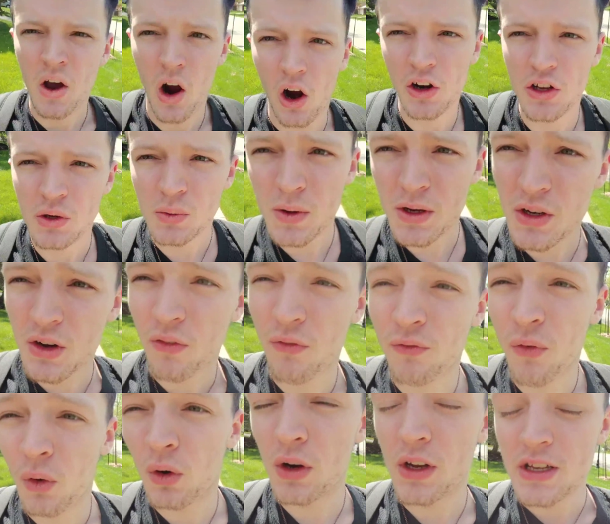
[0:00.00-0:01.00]
Are you in your
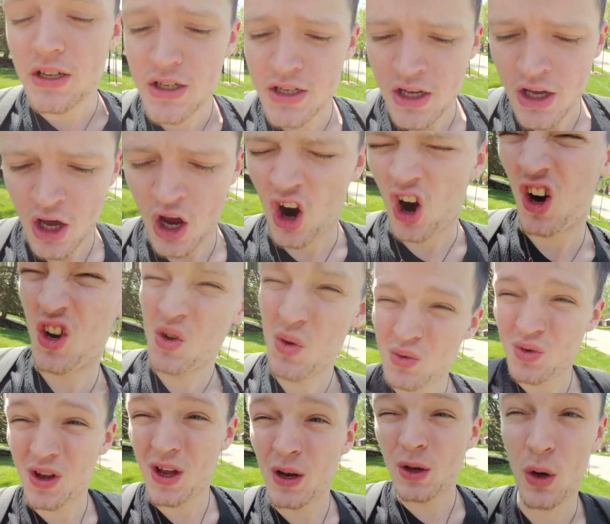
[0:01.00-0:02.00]
40s? Are
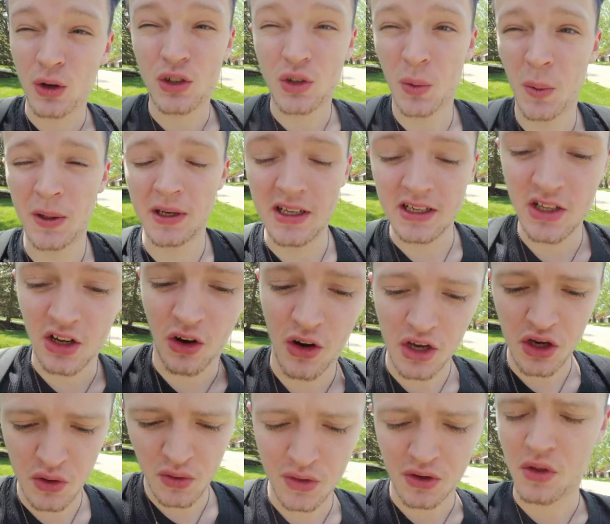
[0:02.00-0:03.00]
you in your 20s? Are
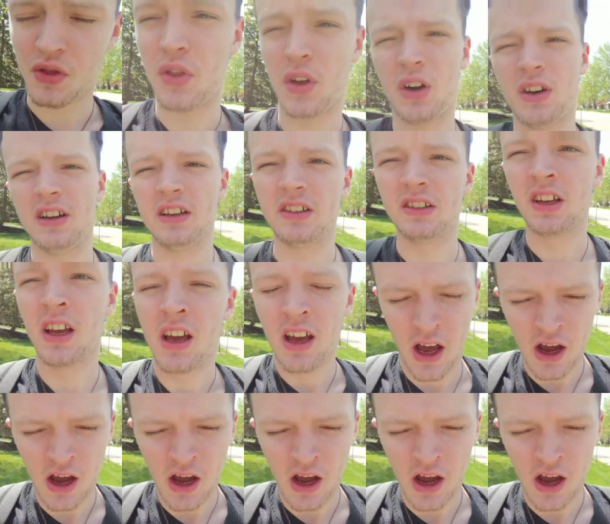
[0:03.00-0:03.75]
you in your 30s?